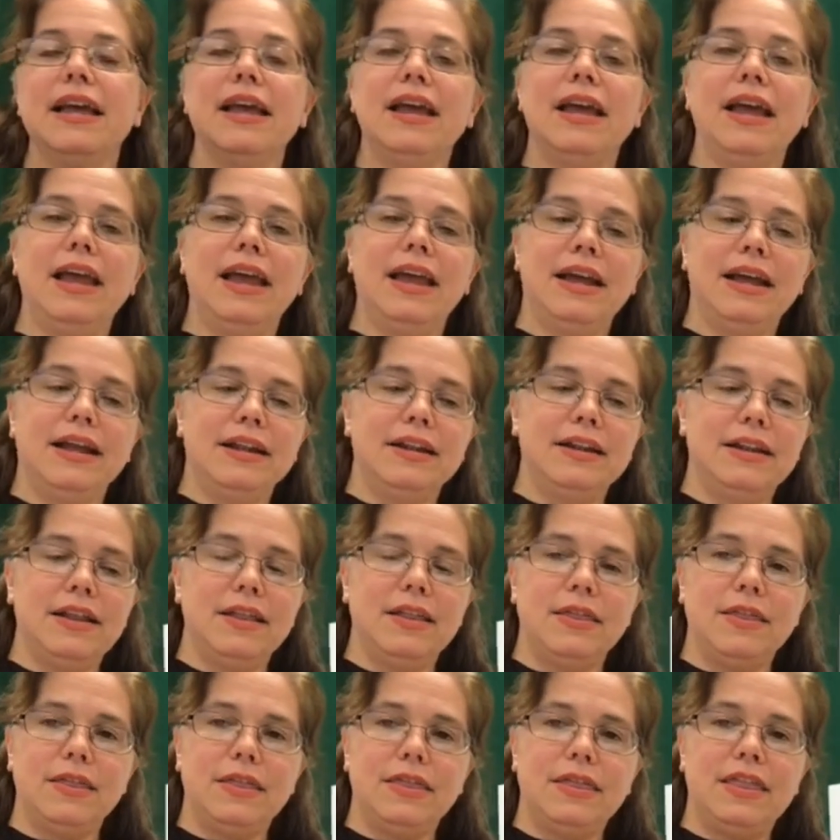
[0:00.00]
And
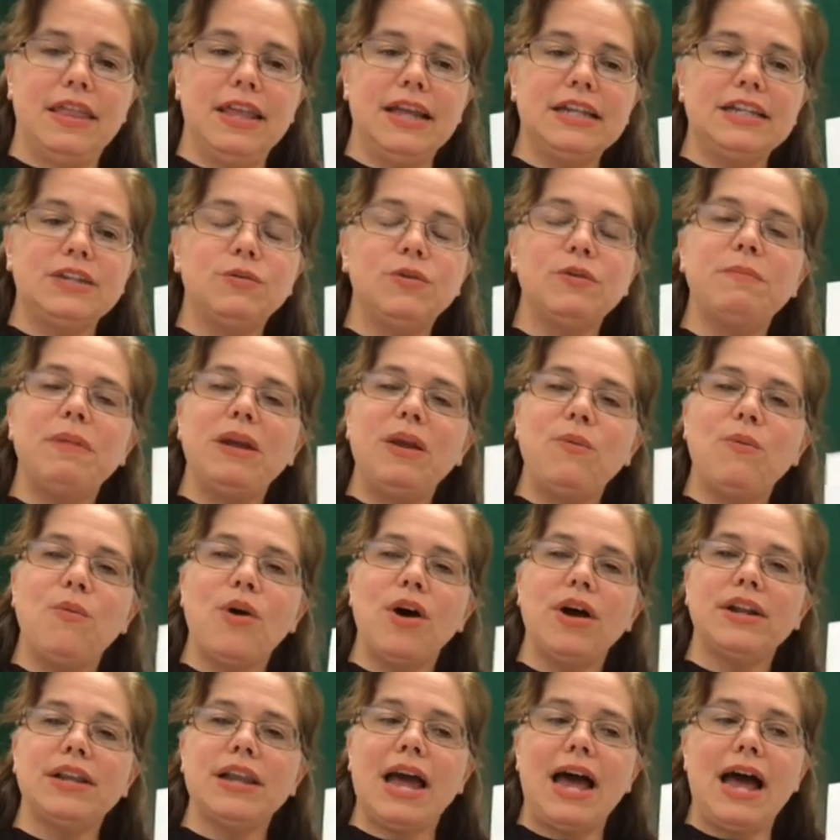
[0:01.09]
this would be
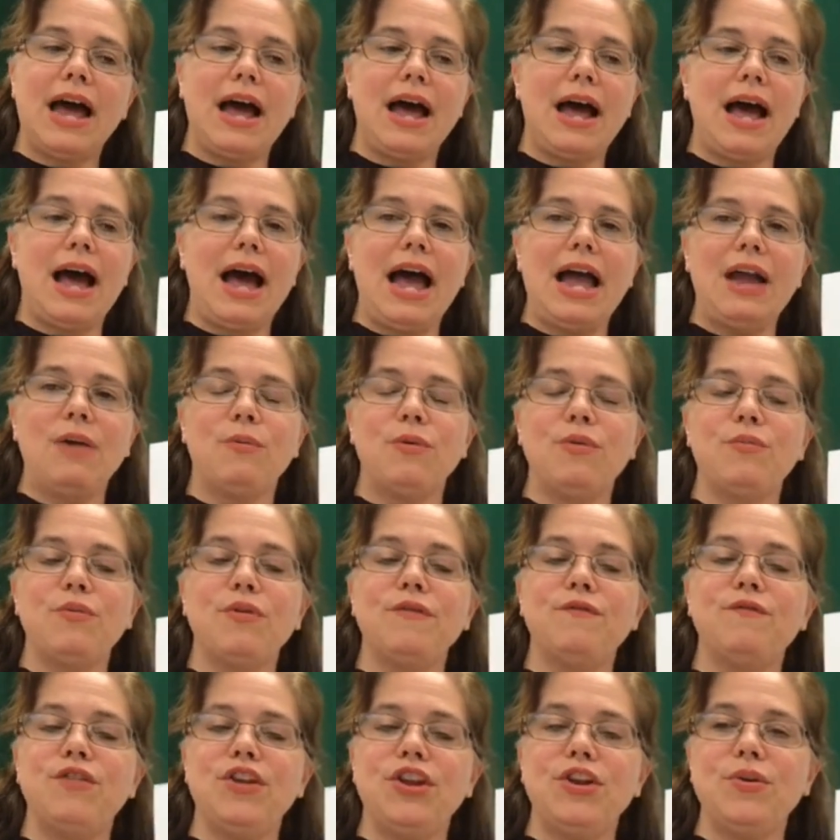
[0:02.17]
what I would
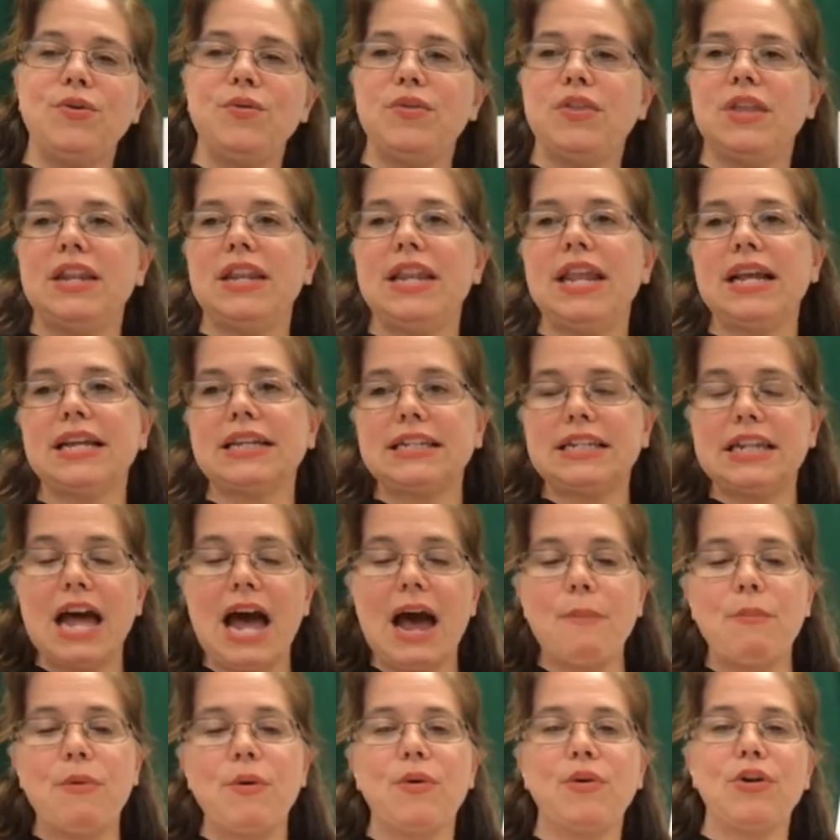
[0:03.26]
review the next
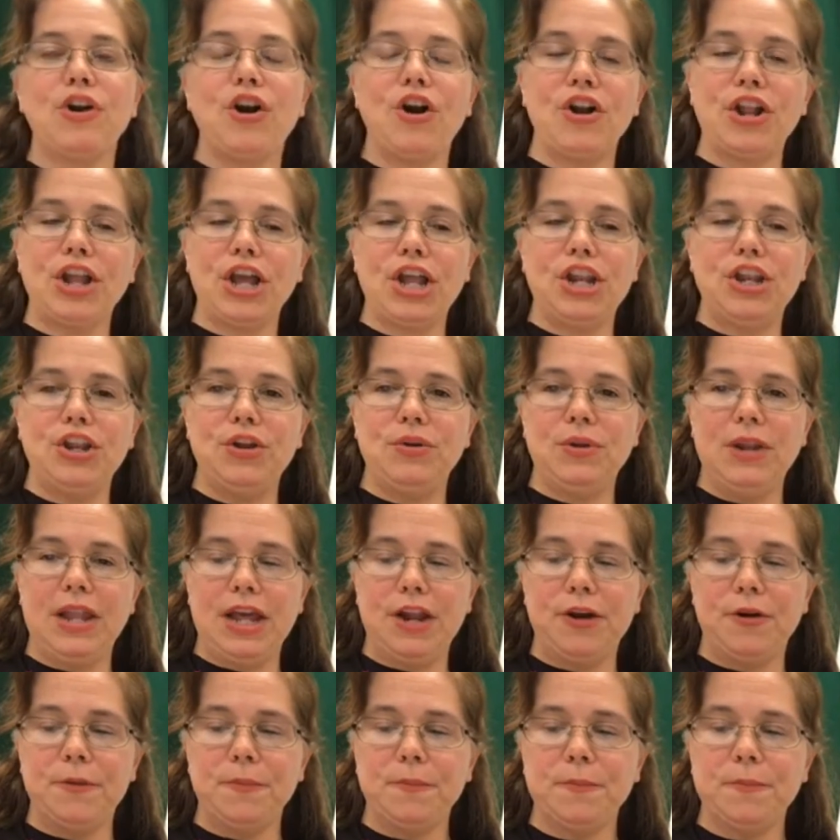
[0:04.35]
time we were learning a new
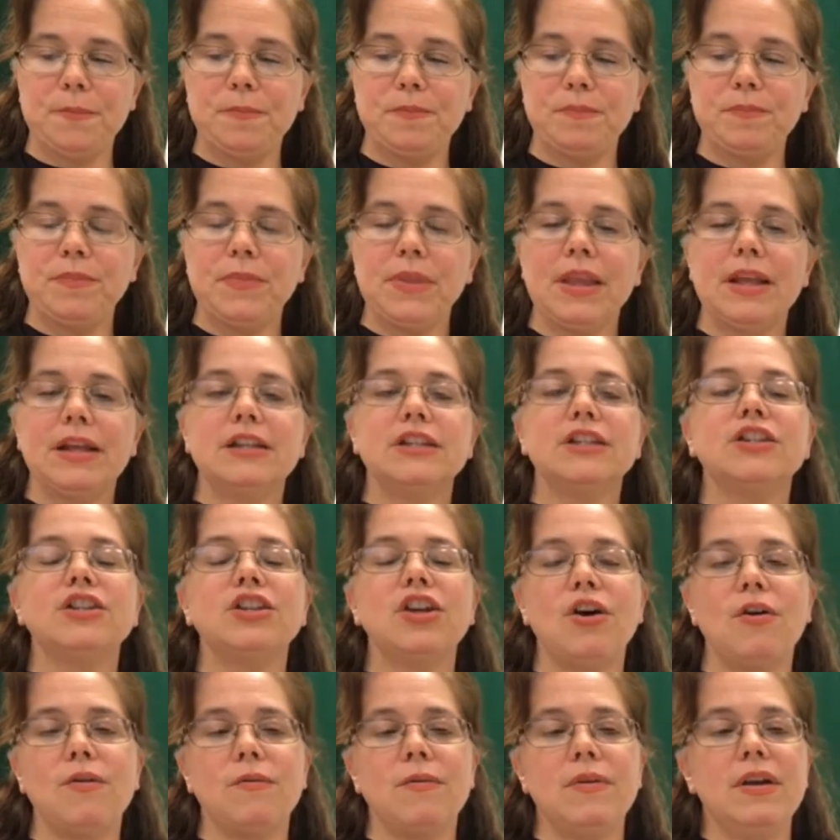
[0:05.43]
letter.
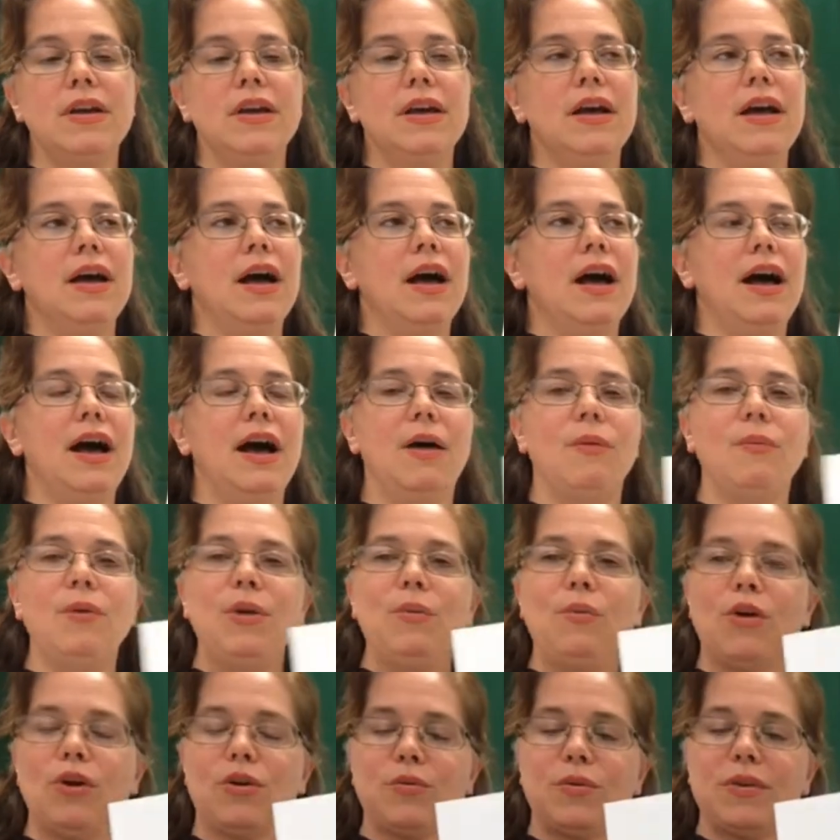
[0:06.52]
So we
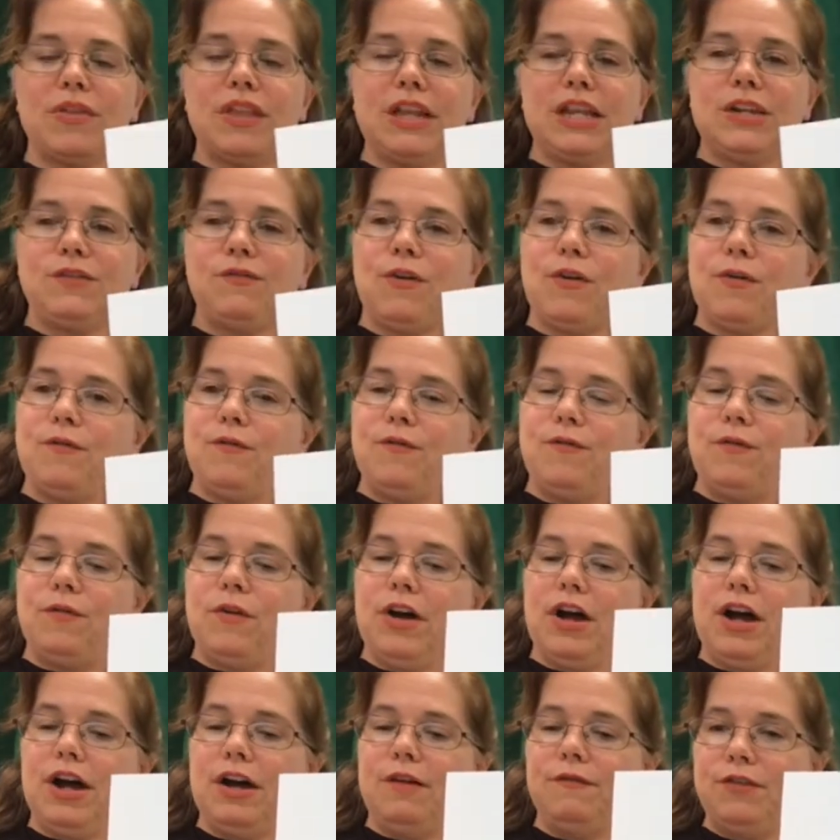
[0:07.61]
work with this for
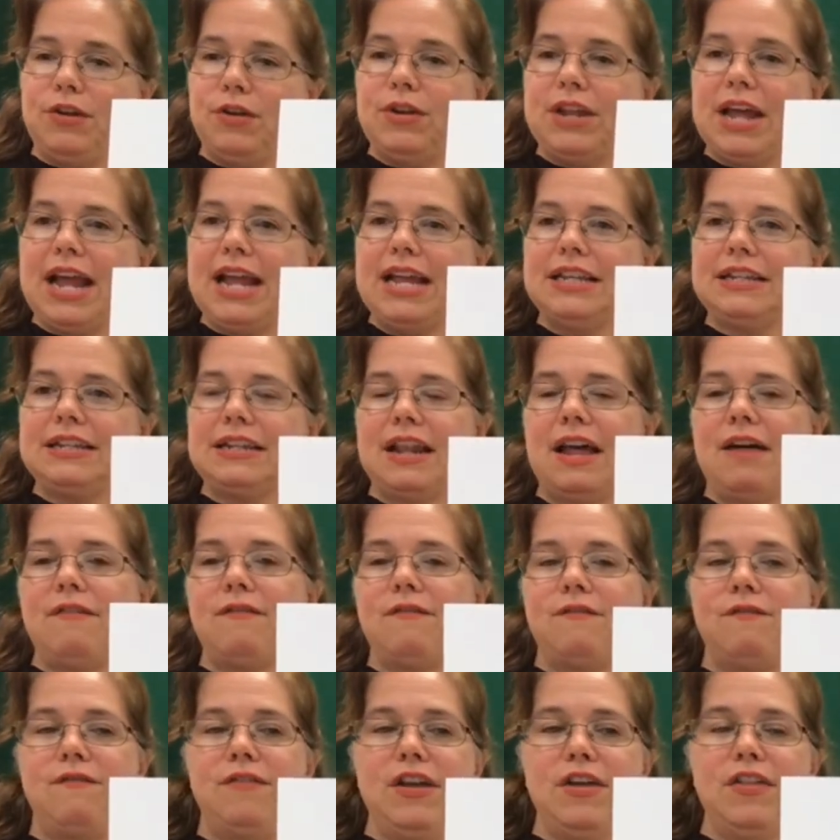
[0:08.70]
a few days, and I
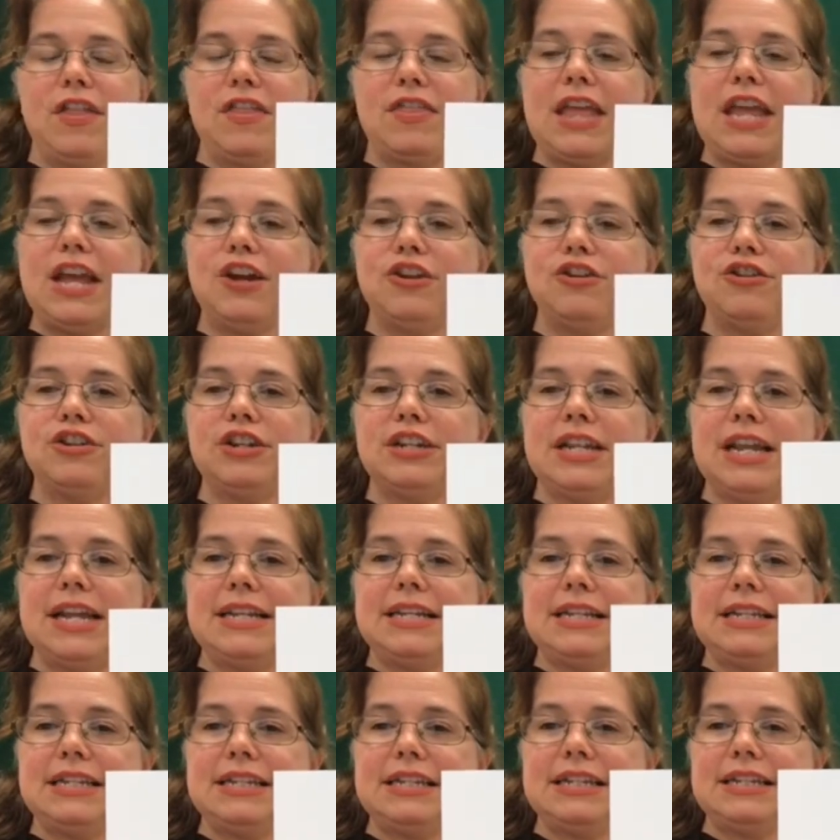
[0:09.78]
feel that they understand
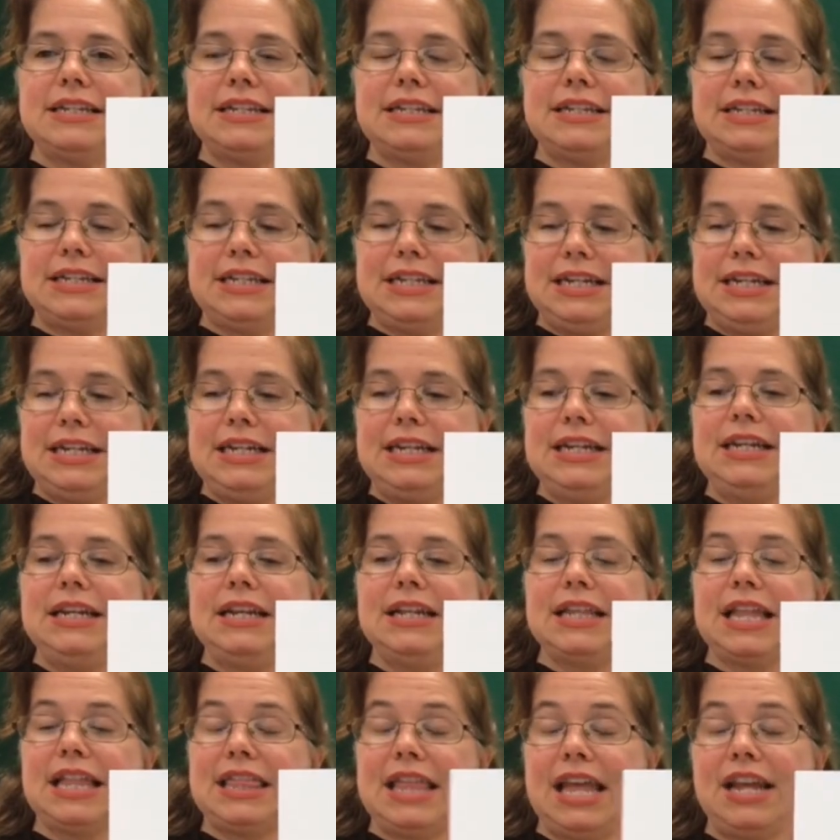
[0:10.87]
C
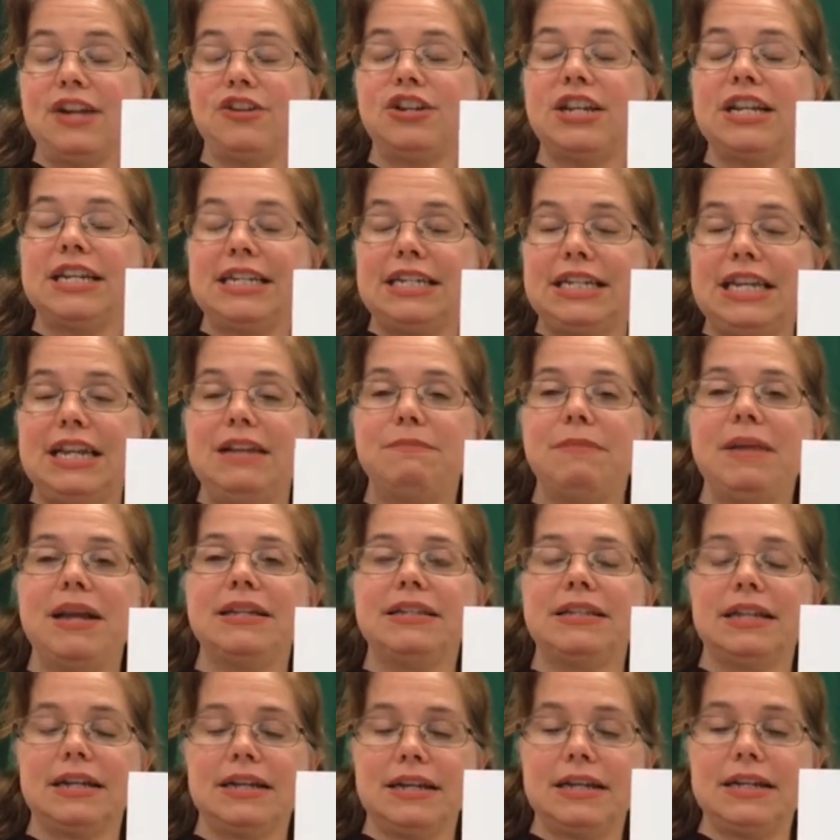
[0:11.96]
makes
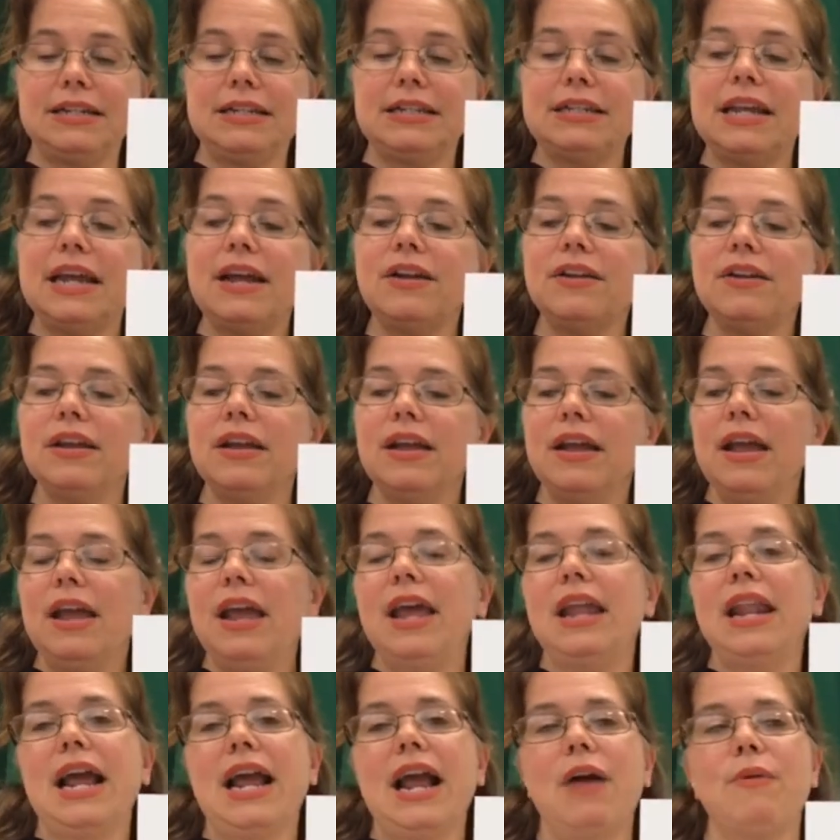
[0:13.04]
the K sound,
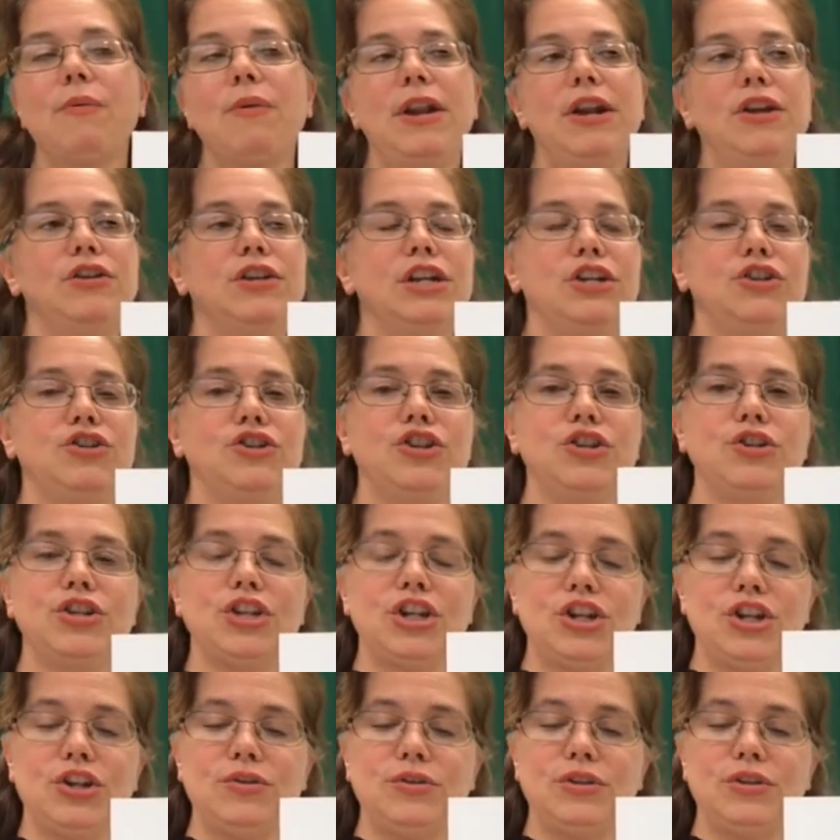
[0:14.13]
and I got ready to introduce a new